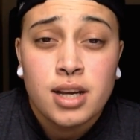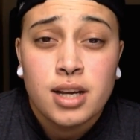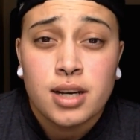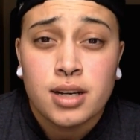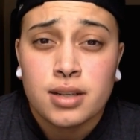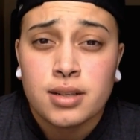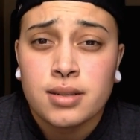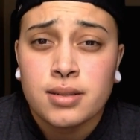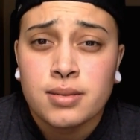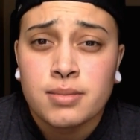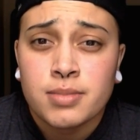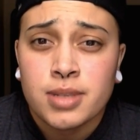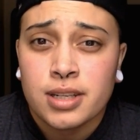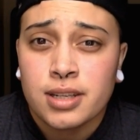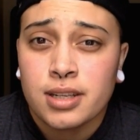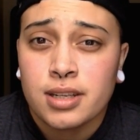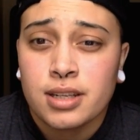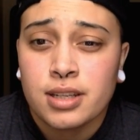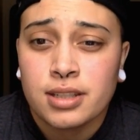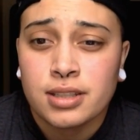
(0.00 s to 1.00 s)
Um,
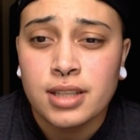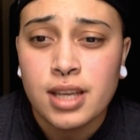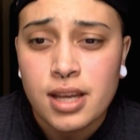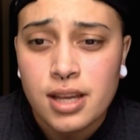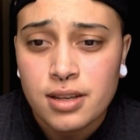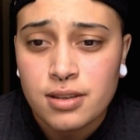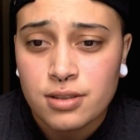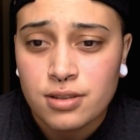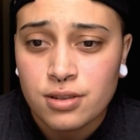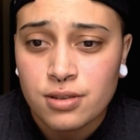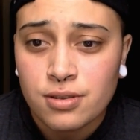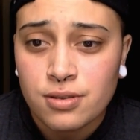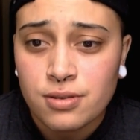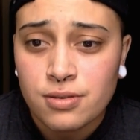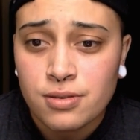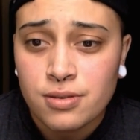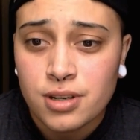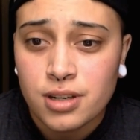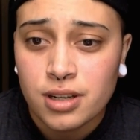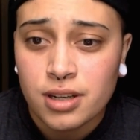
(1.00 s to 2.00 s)
yeah.
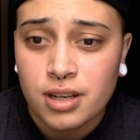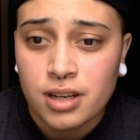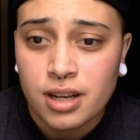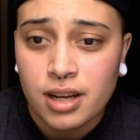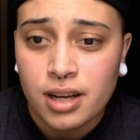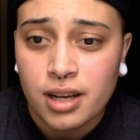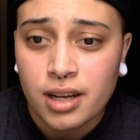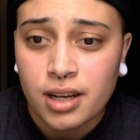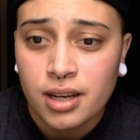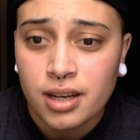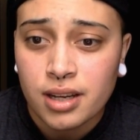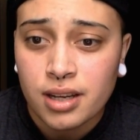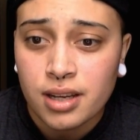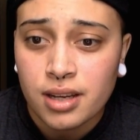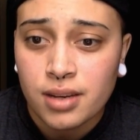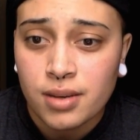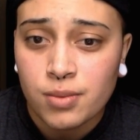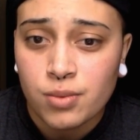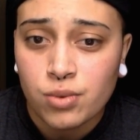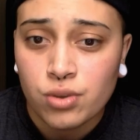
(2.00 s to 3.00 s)
So
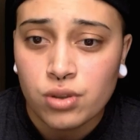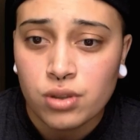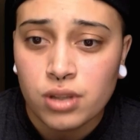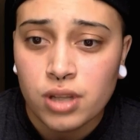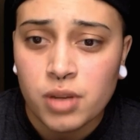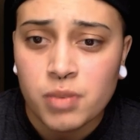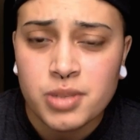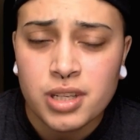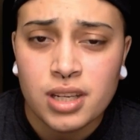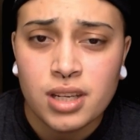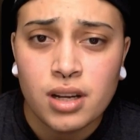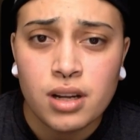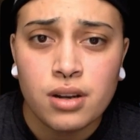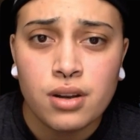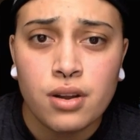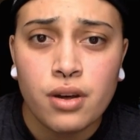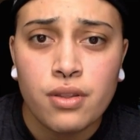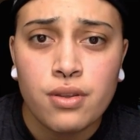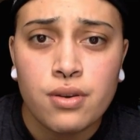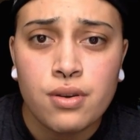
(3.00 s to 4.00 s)
I will update
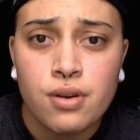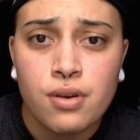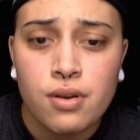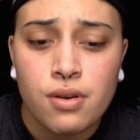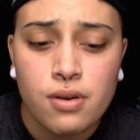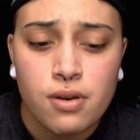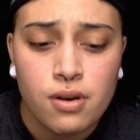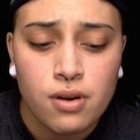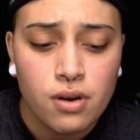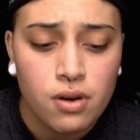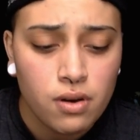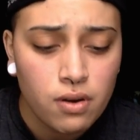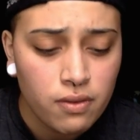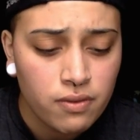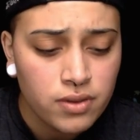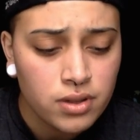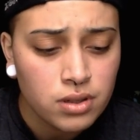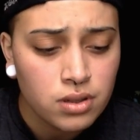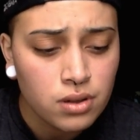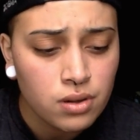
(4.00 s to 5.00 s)
another
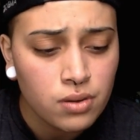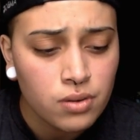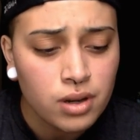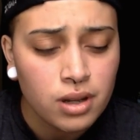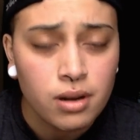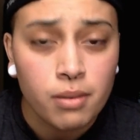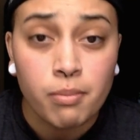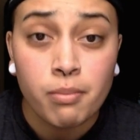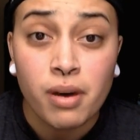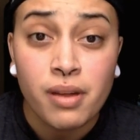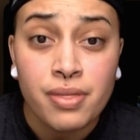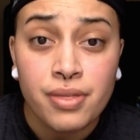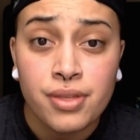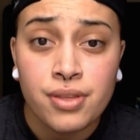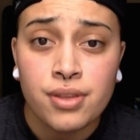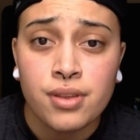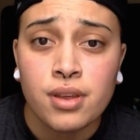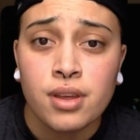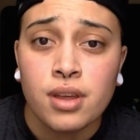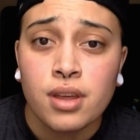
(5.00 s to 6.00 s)
video in a
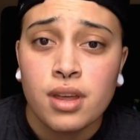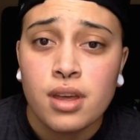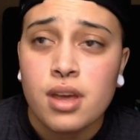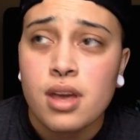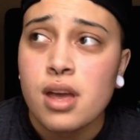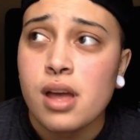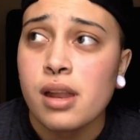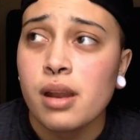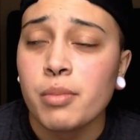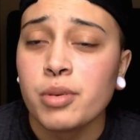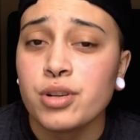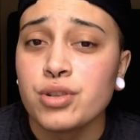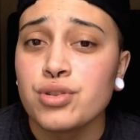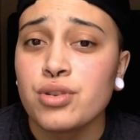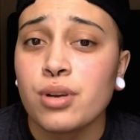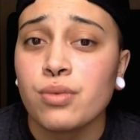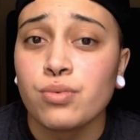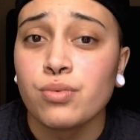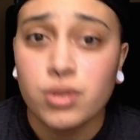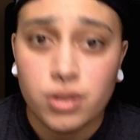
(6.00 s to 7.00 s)
month, and I'm gonna
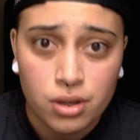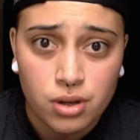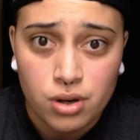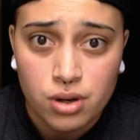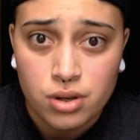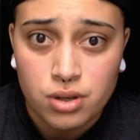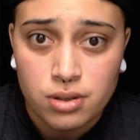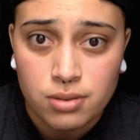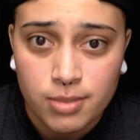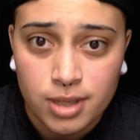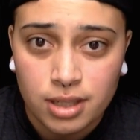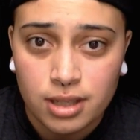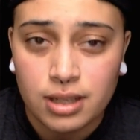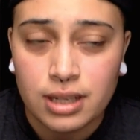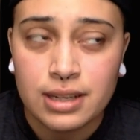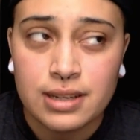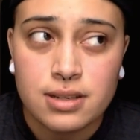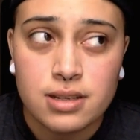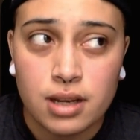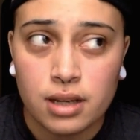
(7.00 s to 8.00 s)
try really hard to make it
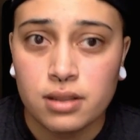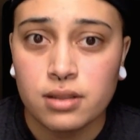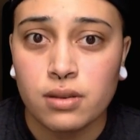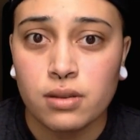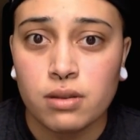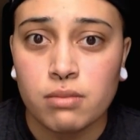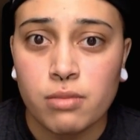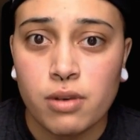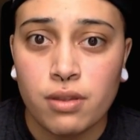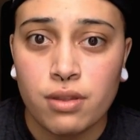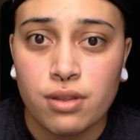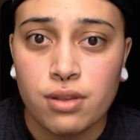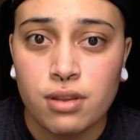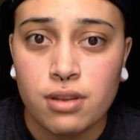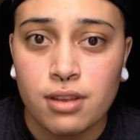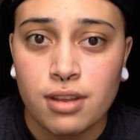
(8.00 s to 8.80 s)
exactly on the month.